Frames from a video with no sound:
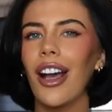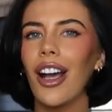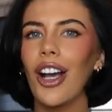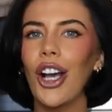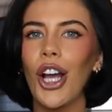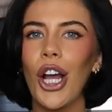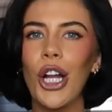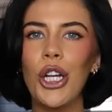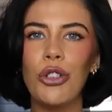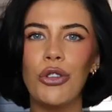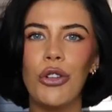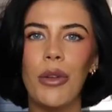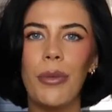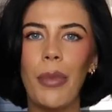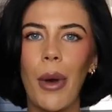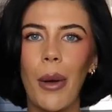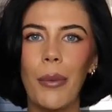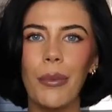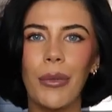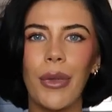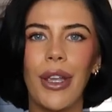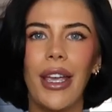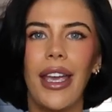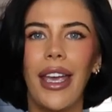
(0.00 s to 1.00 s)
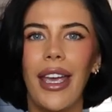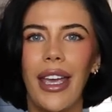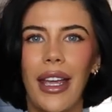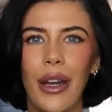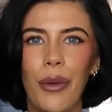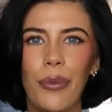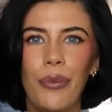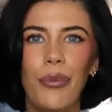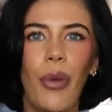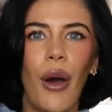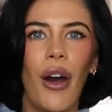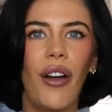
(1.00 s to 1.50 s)
country
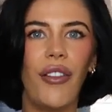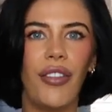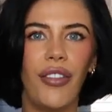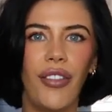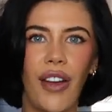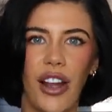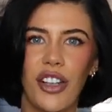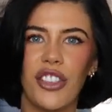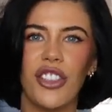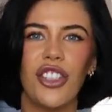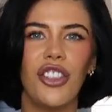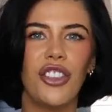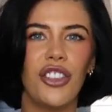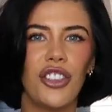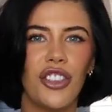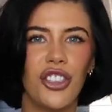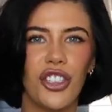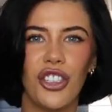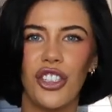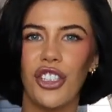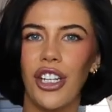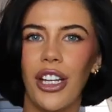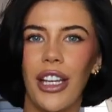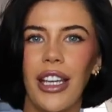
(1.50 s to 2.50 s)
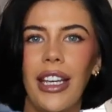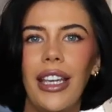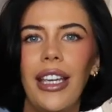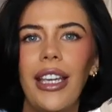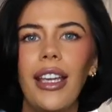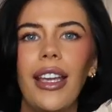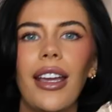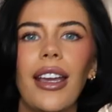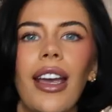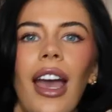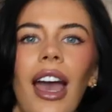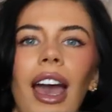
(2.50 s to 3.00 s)
bumpkin but fashion
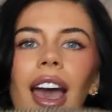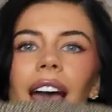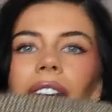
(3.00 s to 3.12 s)
chic